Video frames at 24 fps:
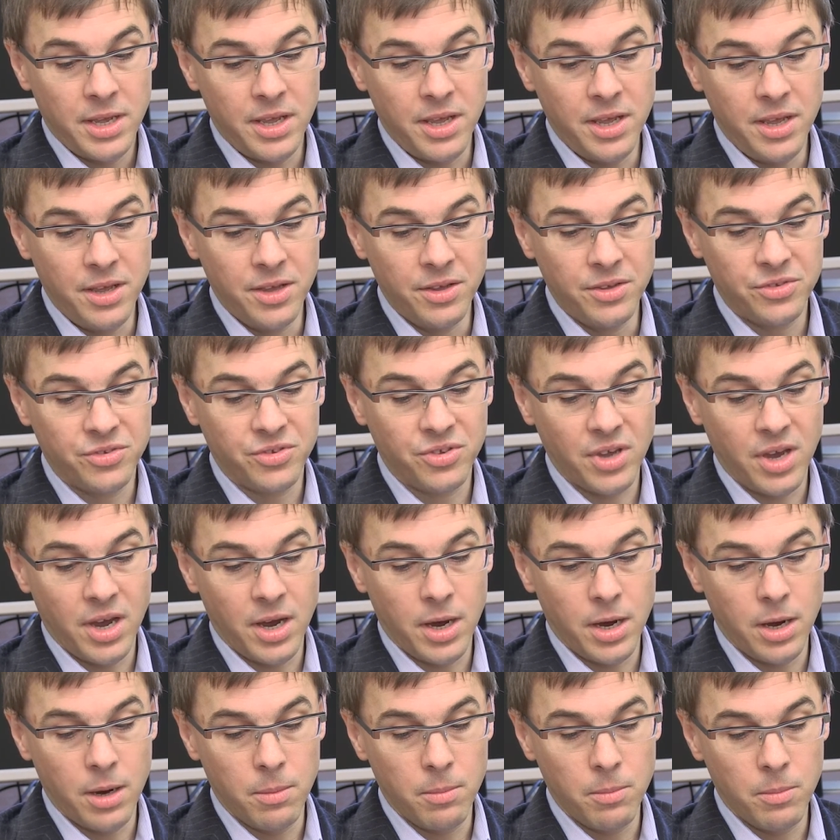is
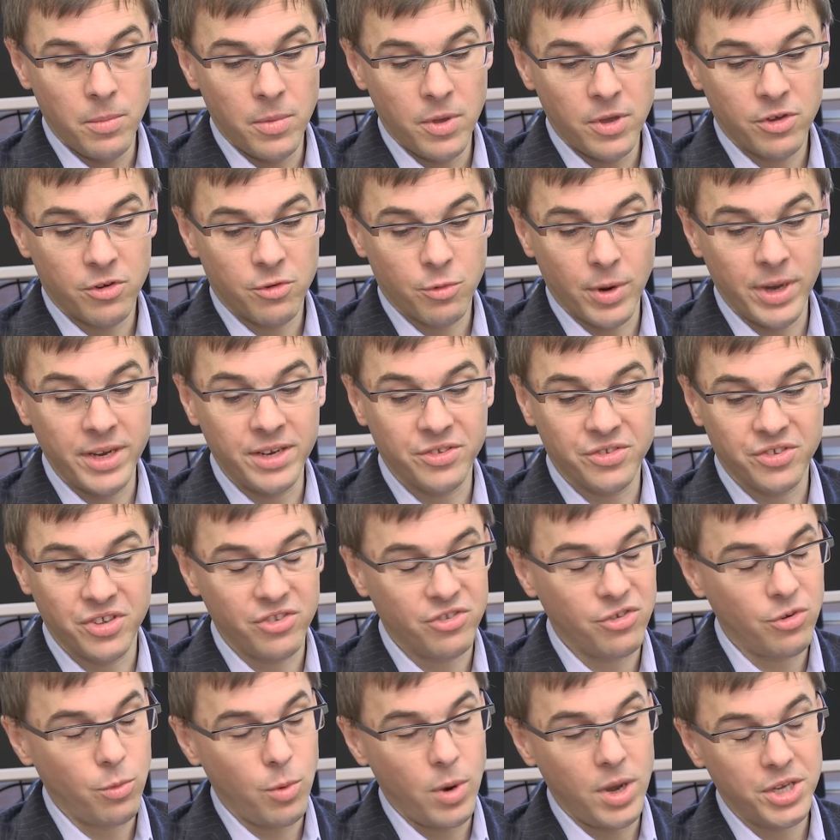create a
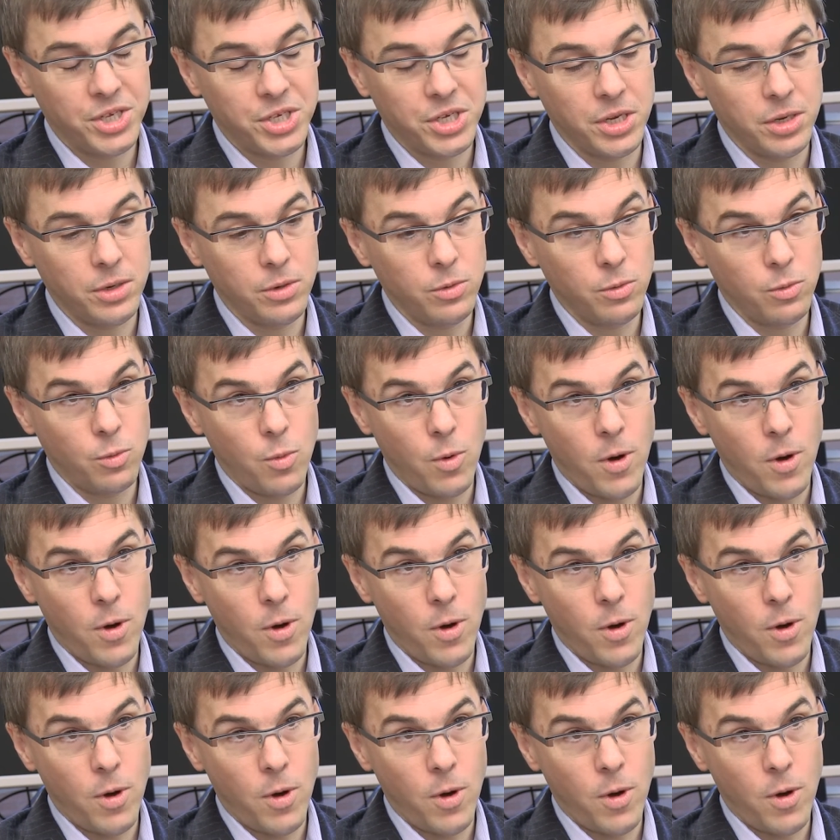situation